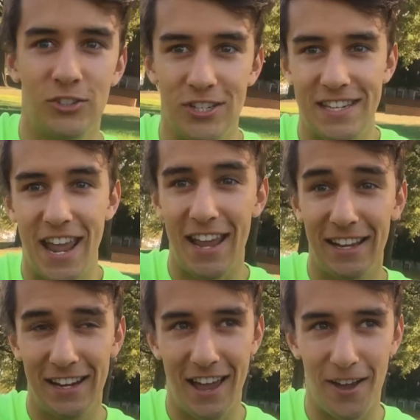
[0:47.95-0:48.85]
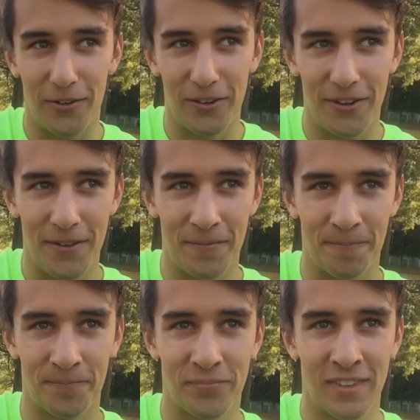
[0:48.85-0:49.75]
Just hanging out.
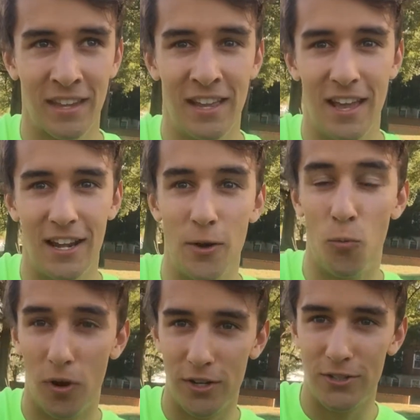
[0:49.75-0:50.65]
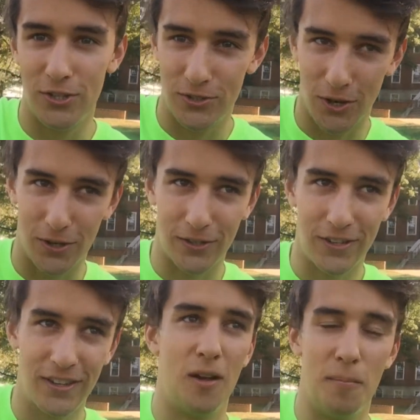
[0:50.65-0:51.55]
I wanted to talk